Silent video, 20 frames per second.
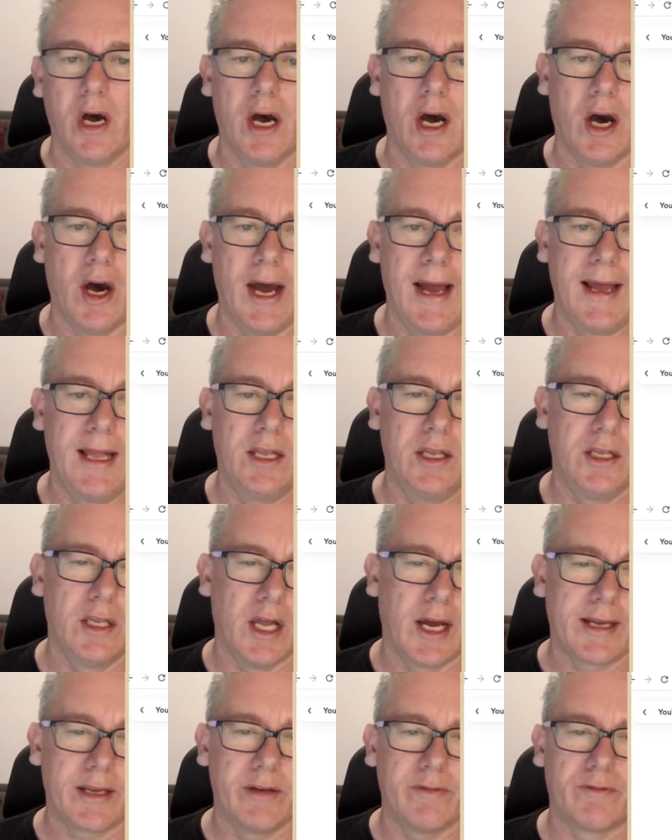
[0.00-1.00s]
I
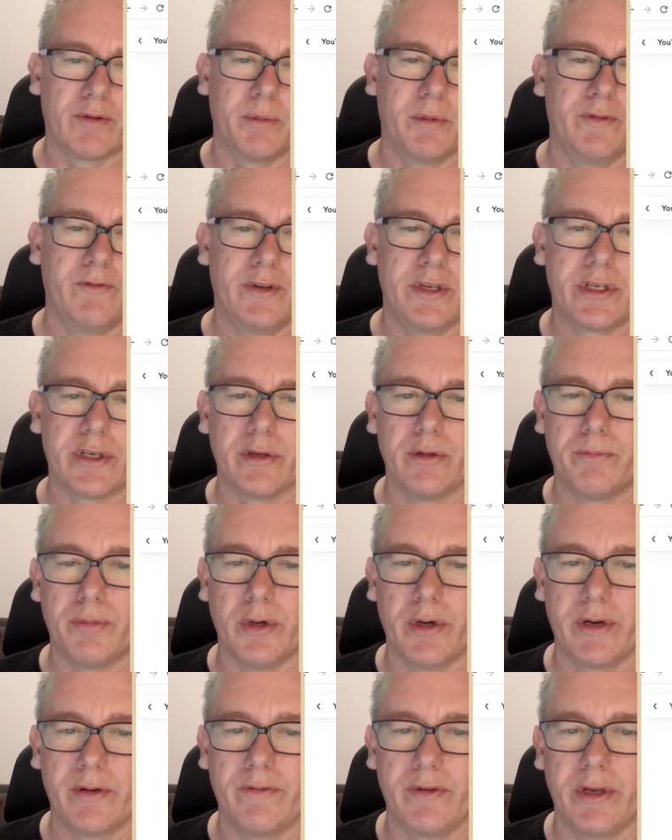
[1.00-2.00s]
like it from a visual
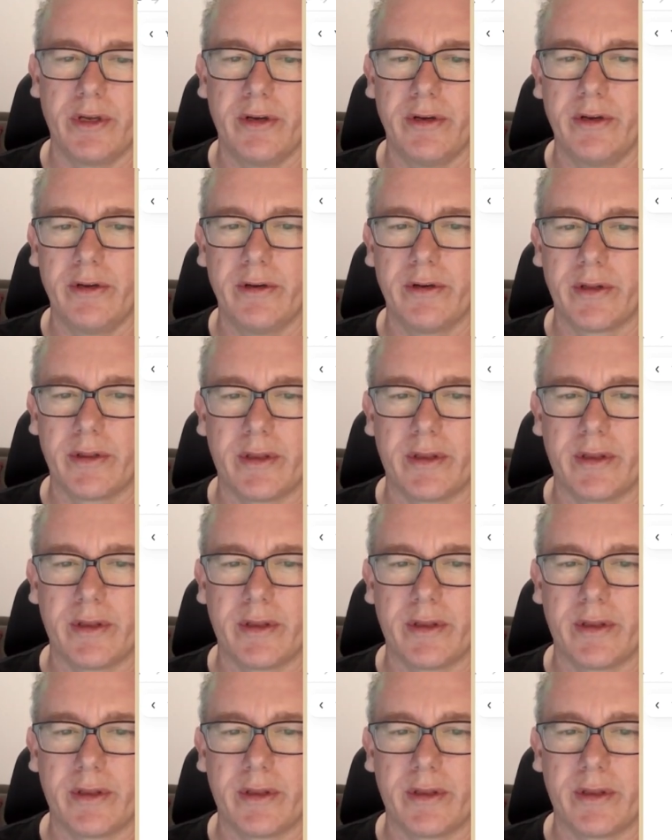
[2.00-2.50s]
point of view.